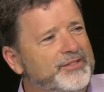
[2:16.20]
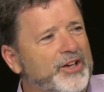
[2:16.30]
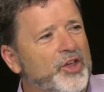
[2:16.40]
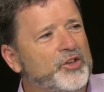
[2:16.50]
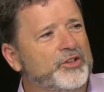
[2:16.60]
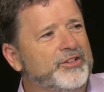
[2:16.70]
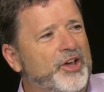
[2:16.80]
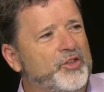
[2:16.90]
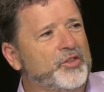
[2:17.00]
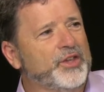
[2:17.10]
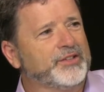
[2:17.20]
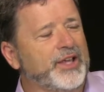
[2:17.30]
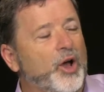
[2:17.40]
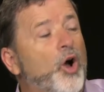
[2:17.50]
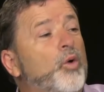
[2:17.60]
other, other things
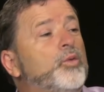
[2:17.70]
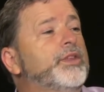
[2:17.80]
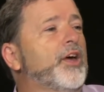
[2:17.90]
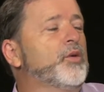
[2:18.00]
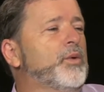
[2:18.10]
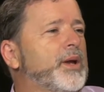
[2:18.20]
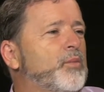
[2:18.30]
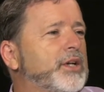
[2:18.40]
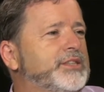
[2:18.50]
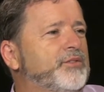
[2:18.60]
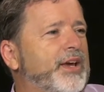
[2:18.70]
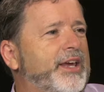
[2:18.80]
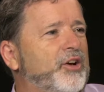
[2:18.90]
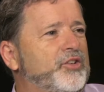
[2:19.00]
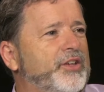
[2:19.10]
like, oh, the other one I'm watching
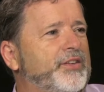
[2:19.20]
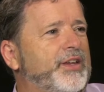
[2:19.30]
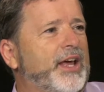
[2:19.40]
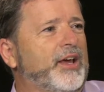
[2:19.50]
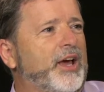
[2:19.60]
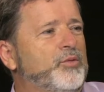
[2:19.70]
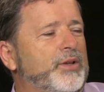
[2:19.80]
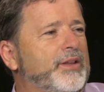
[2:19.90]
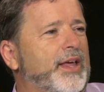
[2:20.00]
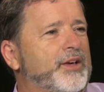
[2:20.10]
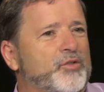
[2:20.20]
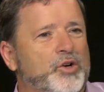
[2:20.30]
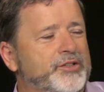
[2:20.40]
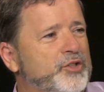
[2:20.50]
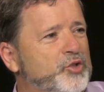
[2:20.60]
vicariously that I, I really like, of
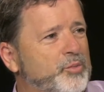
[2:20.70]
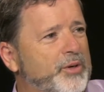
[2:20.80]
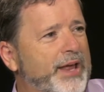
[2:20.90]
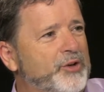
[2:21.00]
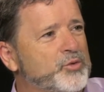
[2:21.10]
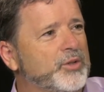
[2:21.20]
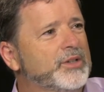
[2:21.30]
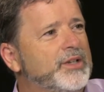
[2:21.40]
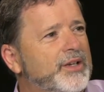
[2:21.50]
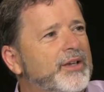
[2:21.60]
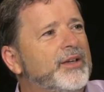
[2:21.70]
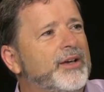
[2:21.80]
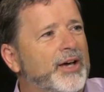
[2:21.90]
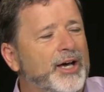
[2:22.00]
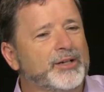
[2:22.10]
course, is Supernatural. Oh,
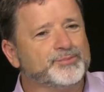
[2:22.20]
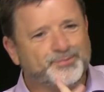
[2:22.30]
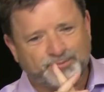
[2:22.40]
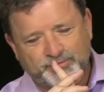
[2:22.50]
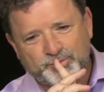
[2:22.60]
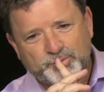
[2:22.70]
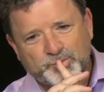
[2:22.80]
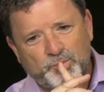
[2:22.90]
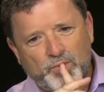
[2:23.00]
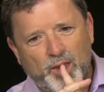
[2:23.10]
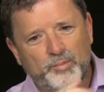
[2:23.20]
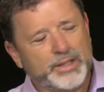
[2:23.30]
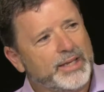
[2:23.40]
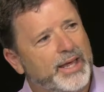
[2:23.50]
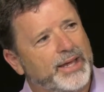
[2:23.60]
okay. Um,
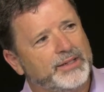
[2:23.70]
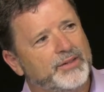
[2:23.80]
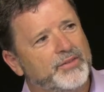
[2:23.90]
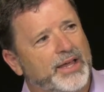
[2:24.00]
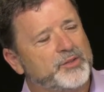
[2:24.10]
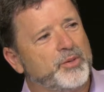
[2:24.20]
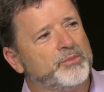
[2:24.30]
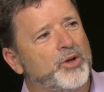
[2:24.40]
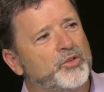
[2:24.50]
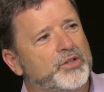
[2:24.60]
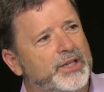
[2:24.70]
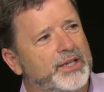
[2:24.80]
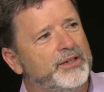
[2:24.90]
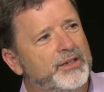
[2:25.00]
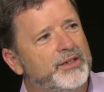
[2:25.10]
but again, that's been
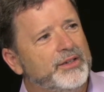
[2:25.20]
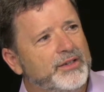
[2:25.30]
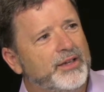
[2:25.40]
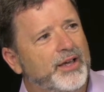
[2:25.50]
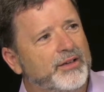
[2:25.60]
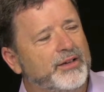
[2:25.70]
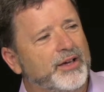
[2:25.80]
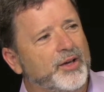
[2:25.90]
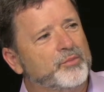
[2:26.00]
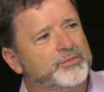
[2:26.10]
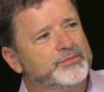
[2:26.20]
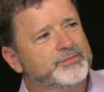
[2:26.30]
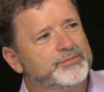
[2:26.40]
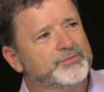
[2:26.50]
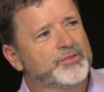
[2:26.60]
mostly um,
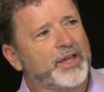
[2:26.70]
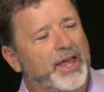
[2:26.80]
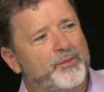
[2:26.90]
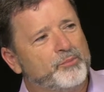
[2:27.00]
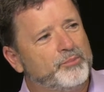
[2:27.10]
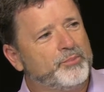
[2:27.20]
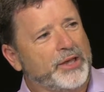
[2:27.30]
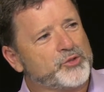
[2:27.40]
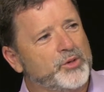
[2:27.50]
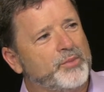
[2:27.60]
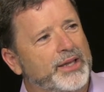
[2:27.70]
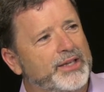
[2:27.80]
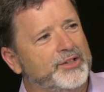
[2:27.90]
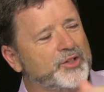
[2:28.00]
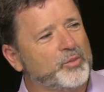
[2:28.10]
pestering my
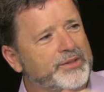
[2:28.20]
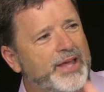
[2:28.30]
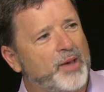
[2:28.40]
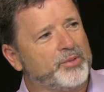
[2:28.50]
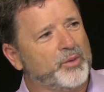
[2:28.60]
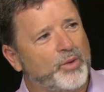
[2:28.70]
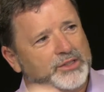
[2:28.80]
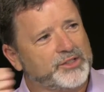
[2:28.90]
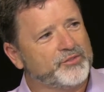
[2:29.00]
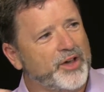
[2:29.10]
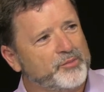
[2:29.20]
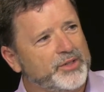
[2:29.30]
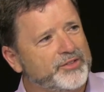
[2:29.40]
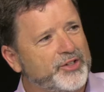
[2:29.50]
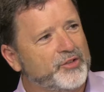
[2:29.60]
kids on what's happening, watching five
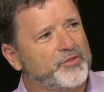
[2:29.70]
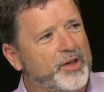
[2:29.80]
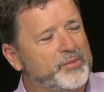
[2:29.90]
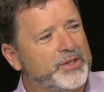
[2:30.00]
minutes here, five